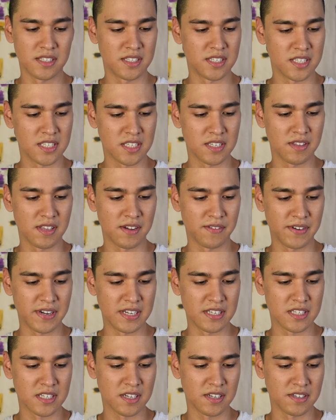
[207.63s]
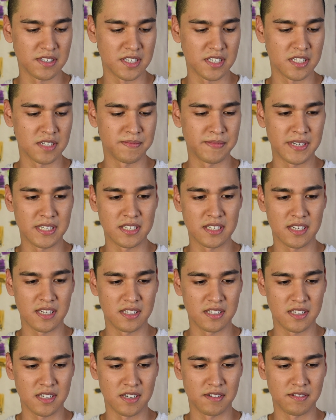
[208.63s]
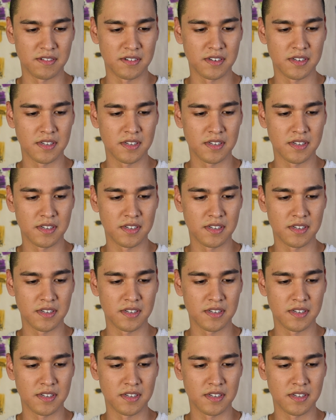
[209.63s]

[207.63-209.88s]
just so that way it's closer to my skin tone.